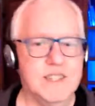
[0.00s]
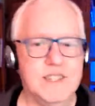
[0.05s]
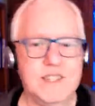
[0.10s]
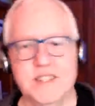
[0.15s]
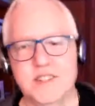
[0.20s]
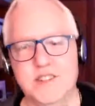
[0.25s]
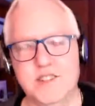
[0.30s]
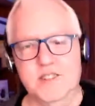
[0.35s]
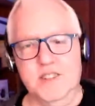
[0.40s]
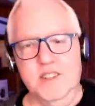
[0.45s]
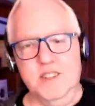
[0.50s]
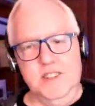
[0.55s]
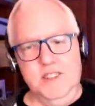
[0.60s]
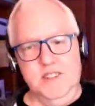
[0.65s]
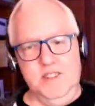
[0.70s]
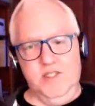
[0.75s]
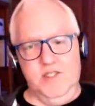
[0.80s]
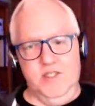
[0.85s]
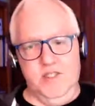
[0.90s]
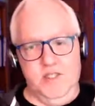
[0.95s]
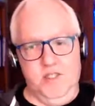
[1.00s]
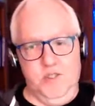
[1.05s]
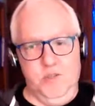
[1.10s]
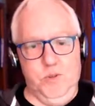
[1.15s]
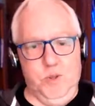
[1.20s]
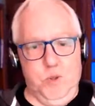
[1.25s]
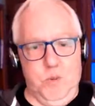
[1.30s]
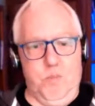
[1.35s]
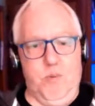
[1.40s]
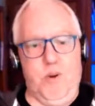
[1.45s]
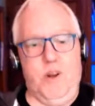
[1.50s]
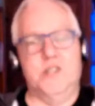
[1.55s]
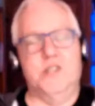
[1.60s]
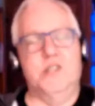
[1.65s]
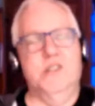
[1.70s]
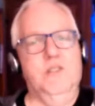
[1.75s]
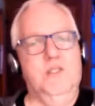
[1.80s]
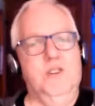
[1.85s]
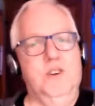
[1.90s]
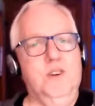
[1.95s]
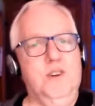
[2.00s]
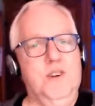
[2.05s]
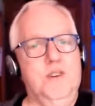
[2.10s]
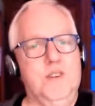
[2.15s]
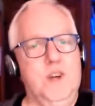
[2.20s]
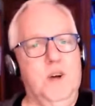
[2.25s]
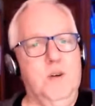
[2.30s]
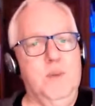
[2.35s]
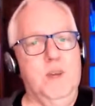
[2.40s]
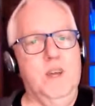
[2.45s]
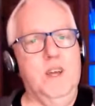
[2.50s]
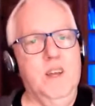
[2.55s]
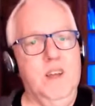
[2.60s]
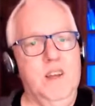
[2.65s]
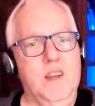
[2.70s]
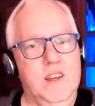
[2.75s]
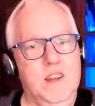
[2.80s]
Does it do compressions on your tummy,